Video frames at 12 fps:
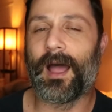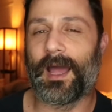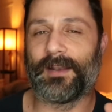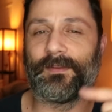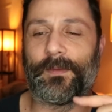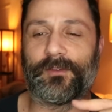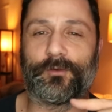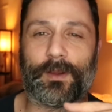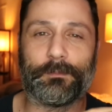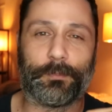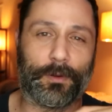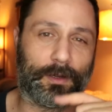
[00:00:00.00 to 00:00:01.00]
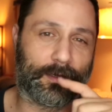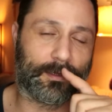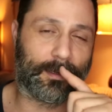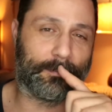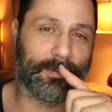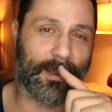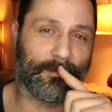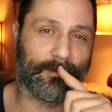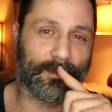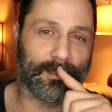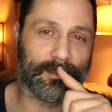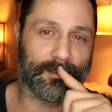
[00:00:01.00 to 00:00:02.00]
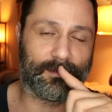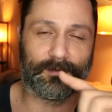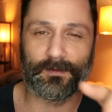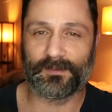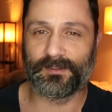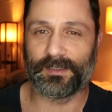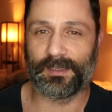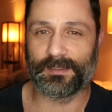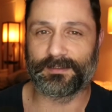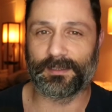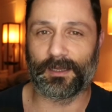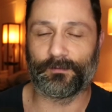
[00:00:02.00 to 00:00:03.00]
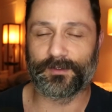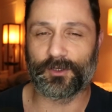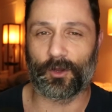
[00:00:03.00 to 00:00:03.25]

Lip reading: And I've got this great book about the city itself.